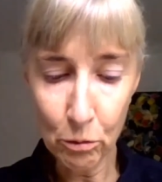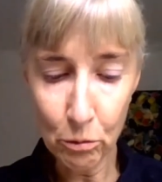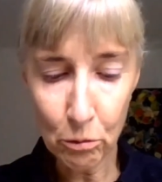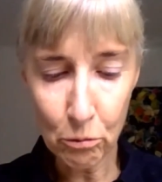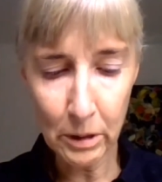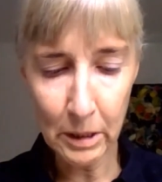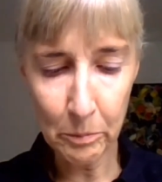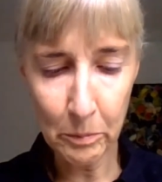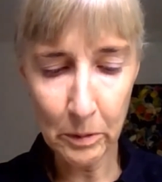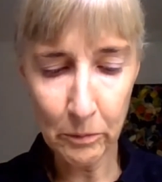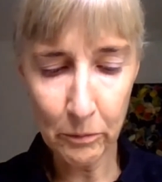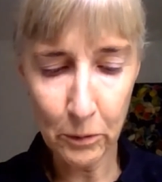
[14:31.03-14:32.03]
treatment
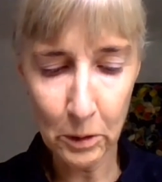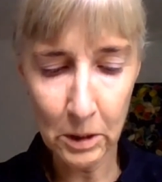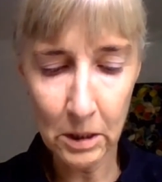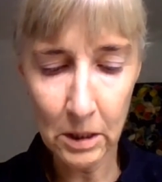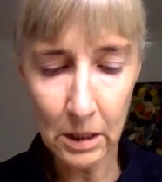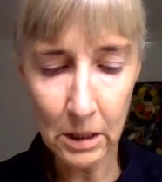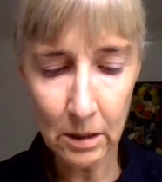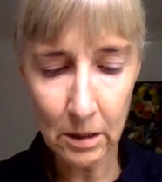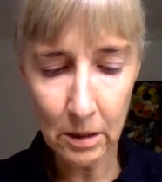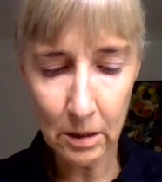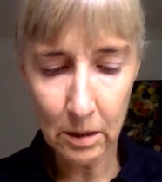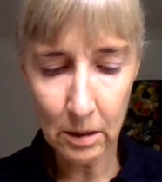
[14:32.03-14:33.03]
for
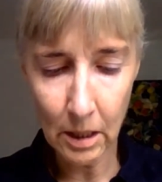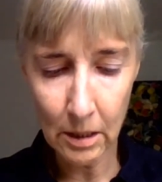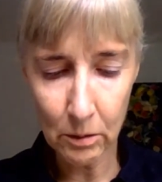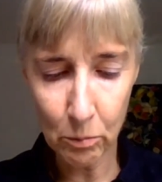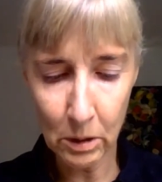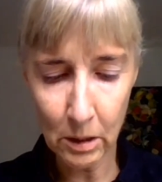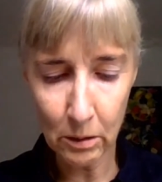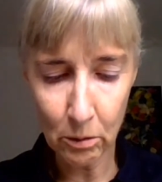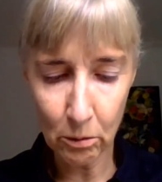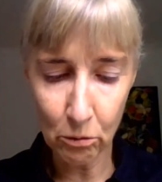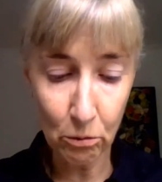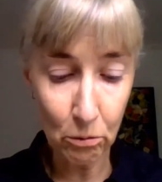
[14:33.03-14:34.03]
diseases as we are not
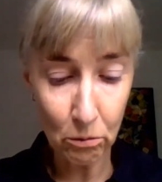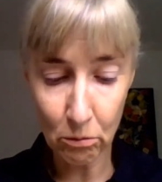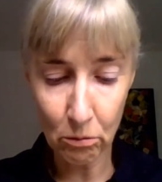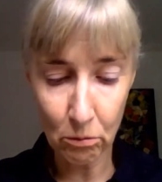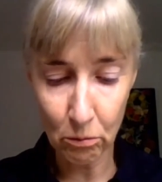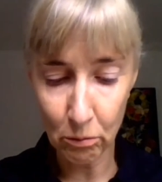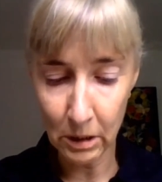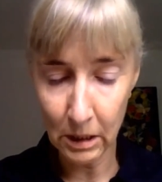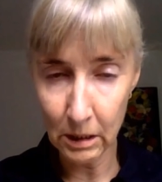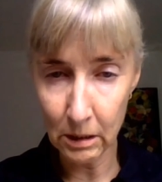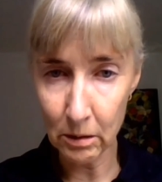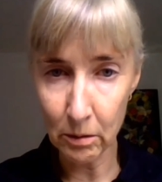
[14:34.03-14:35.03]
used to treat,